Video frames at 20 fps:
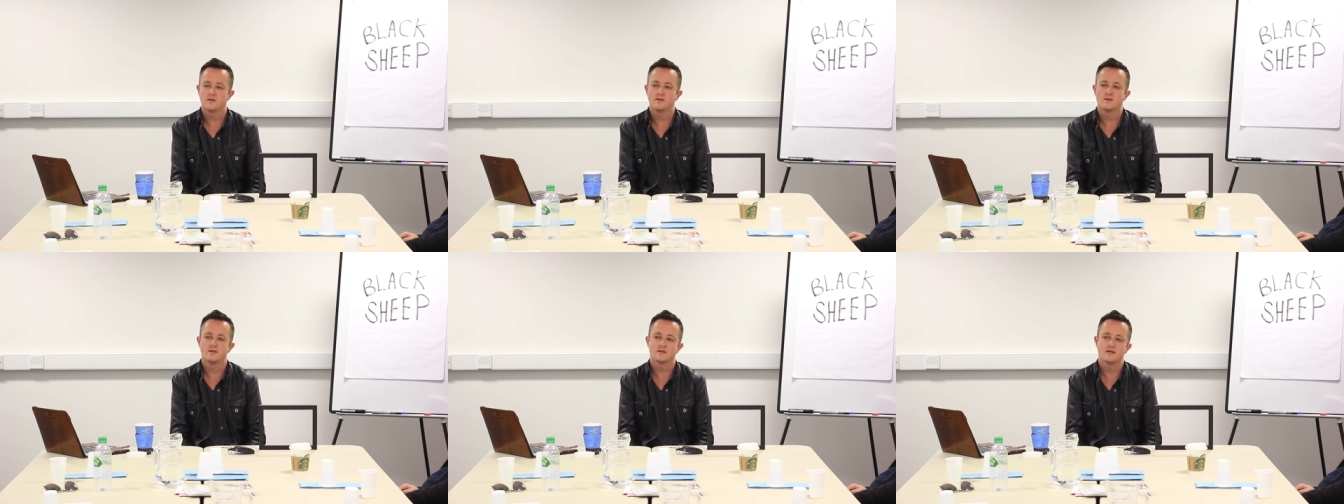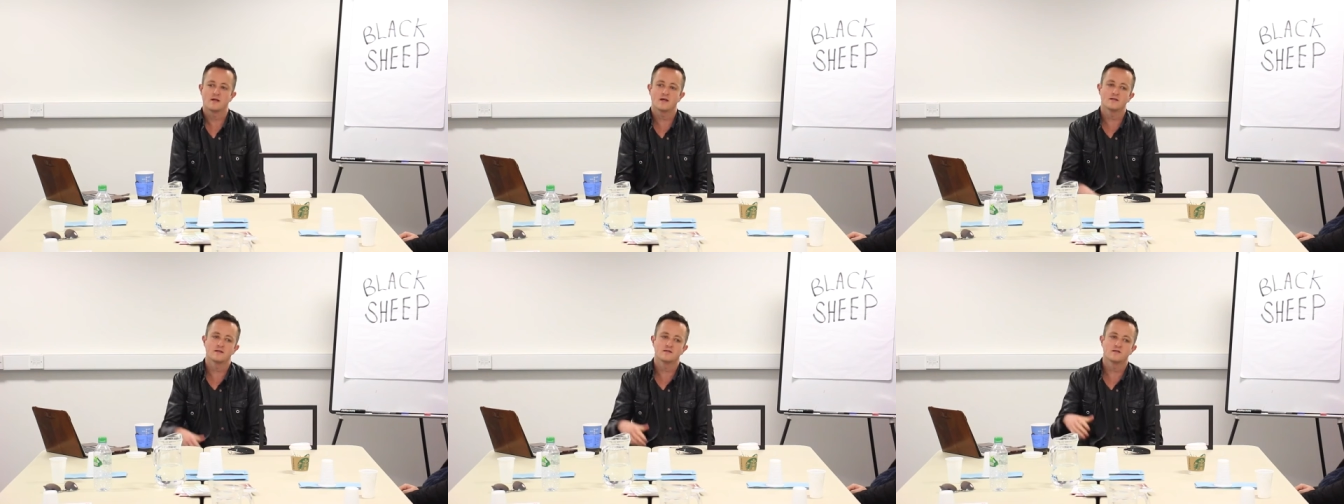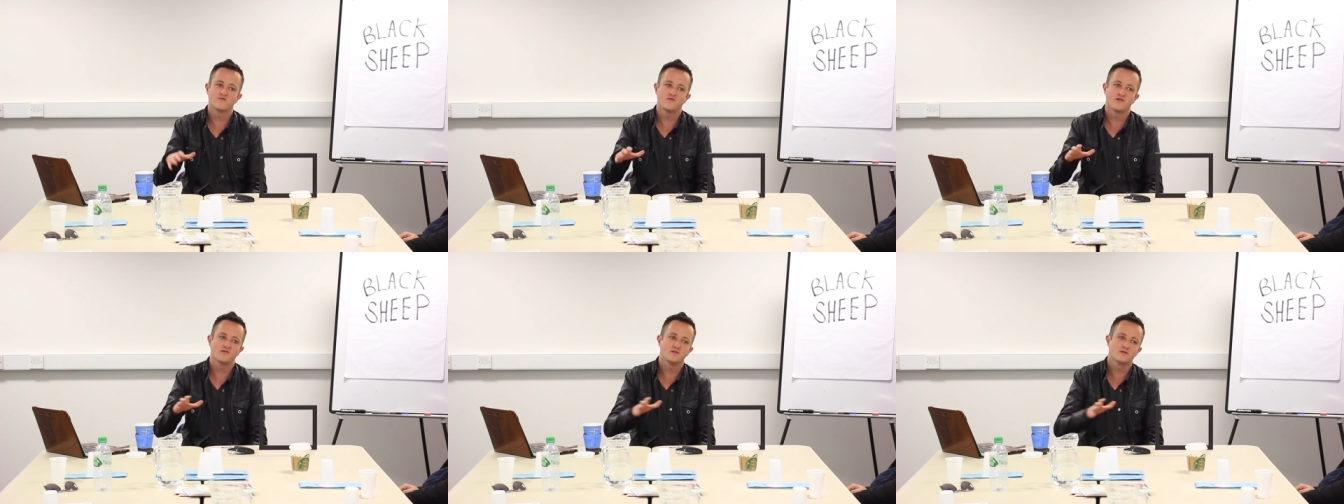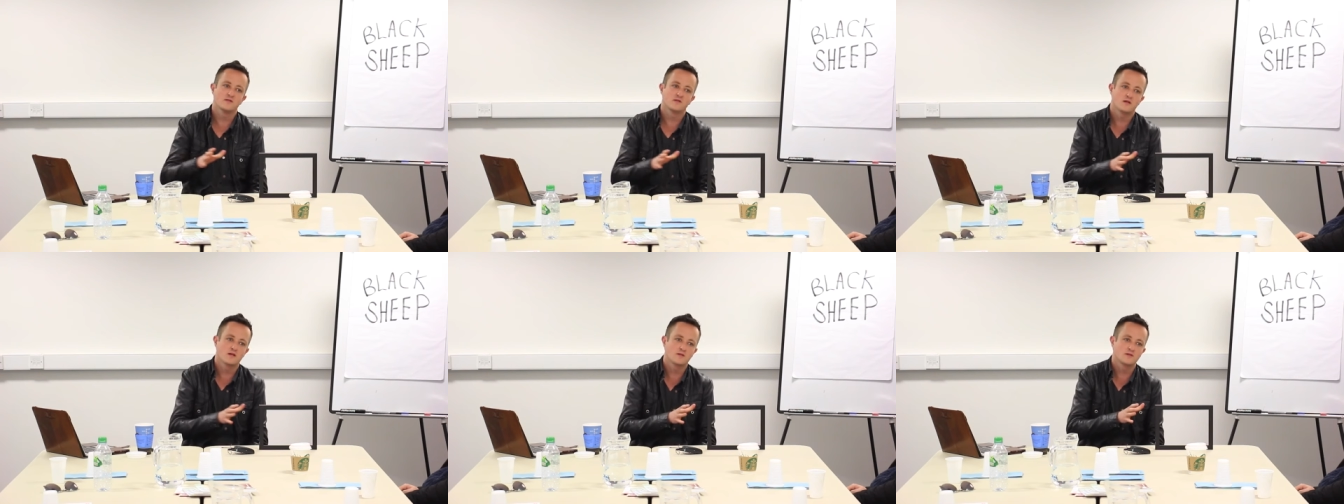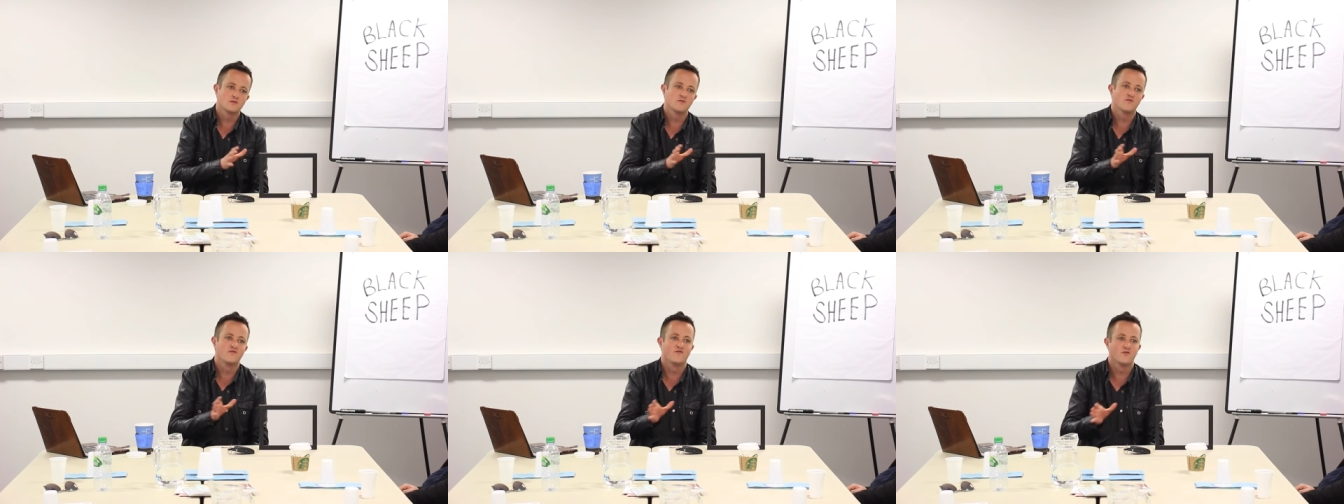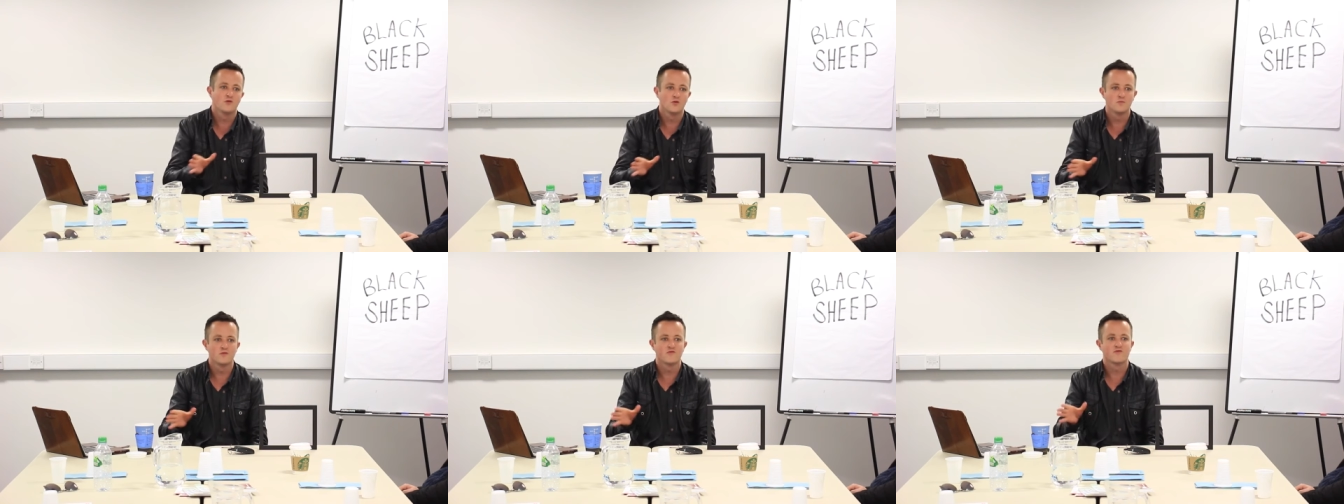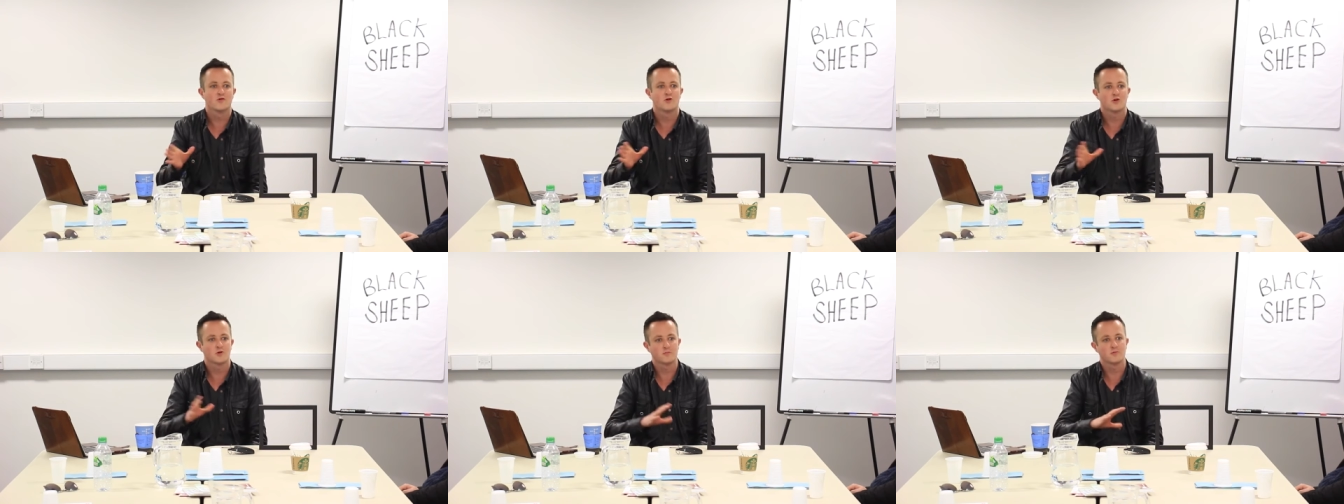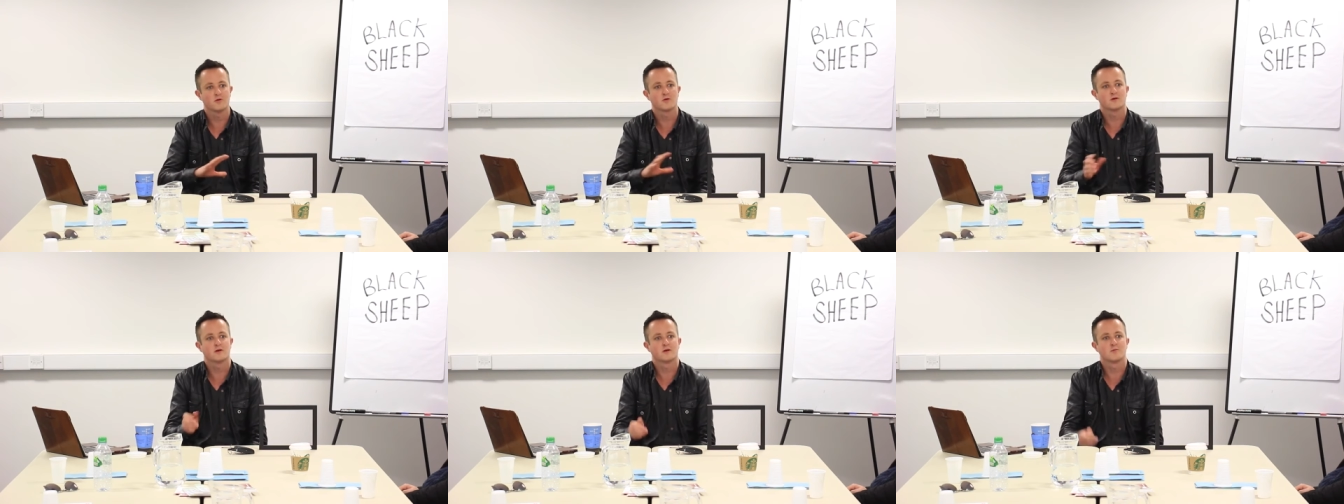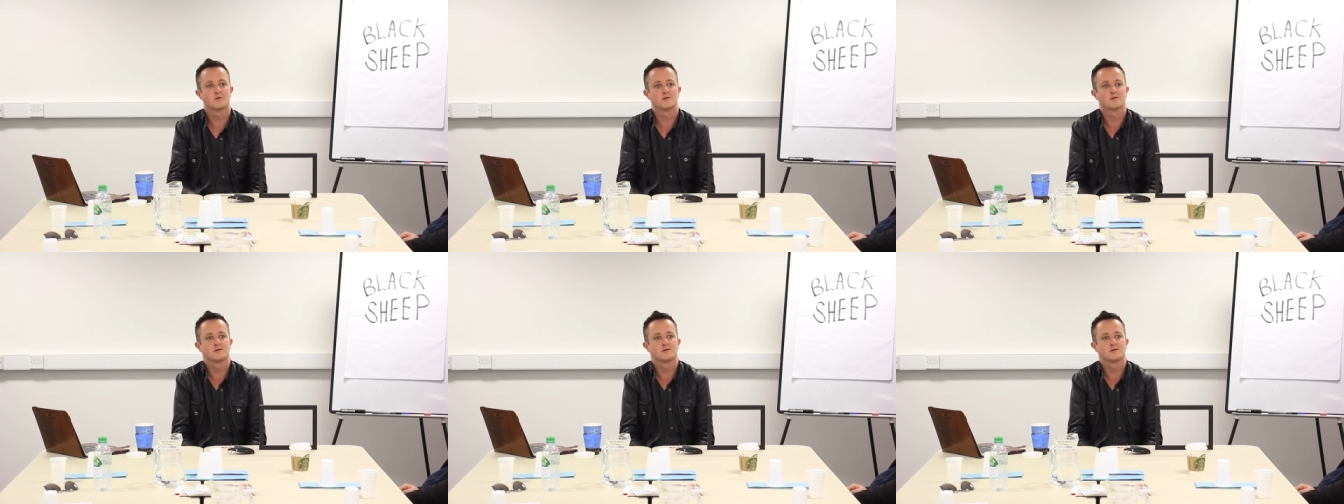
but in the day, there's a very subtle form of cock blocking,